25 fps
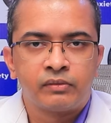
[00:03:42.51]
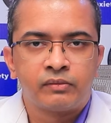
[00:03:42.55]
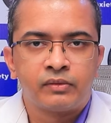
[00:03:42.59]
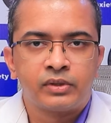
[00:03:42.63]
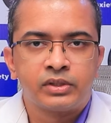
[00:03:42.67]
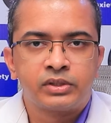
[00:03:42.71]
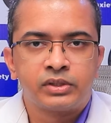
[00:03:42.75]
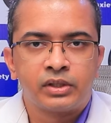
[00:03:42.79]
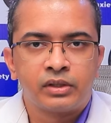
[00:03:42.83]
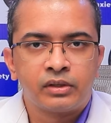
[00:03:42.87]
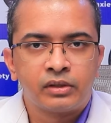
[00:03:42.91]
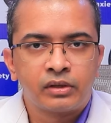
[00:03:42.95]

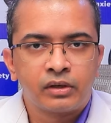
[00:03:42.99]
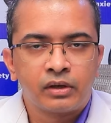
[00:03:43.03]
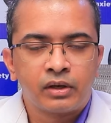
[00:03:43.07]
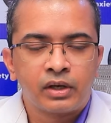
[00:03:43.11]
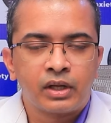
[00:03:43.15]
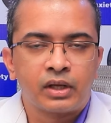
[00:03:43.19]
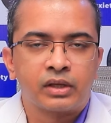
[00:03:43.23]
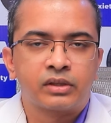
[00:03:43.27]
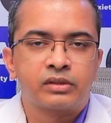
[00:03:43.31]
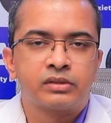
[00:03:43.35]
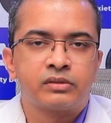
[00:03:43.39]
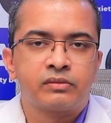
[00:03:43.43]
which
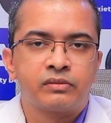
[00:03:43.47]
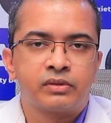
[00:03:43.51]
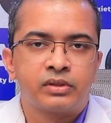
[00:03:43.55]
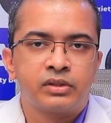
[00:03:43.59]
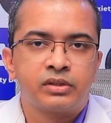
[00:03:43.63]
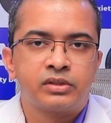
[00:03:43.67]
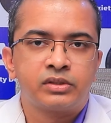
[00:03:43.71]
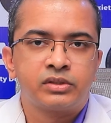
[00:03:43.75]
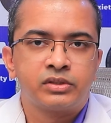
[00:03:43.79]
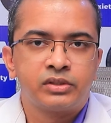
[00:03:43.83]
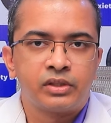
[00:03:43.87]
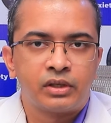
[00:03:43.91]
interacts with
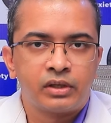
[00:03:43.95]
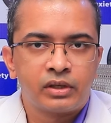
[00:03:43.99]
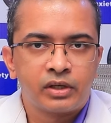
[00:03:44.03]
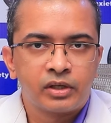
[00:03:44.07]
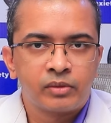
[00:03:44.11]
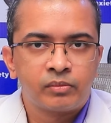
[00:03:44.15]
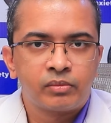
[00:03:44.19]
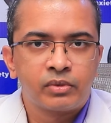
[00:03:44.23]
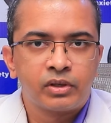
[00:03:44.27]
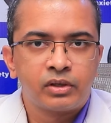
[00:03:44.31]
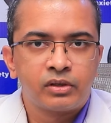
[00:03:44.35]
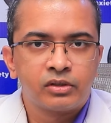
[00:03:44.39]
this
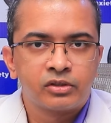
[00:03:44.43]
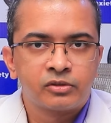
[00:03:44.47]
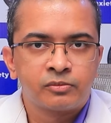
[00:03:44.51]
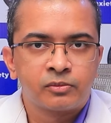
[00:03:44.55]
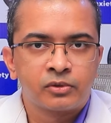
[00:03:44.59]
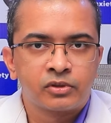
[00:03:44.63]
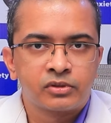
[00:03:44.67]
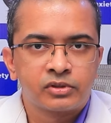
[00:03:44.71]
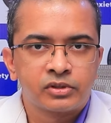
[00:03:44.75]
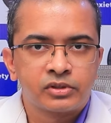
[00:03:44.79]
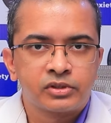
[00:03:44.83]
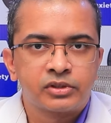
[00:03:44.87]
genetic
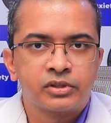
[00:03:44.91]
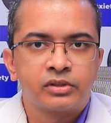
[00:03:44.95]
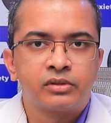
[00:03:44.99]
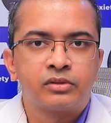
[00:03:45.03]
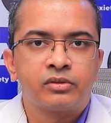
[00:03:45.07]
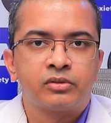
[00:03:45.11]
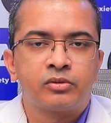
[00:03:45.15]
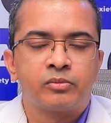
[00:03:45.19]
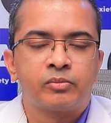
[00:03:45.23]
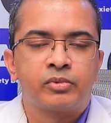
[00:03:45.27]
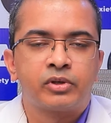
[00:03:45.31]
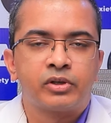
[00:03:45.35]

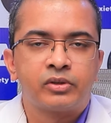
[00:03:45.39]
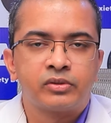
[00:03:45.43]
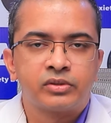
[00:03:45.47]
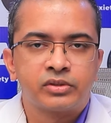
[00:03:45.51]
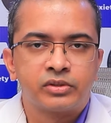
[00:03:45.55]
predisposition to produce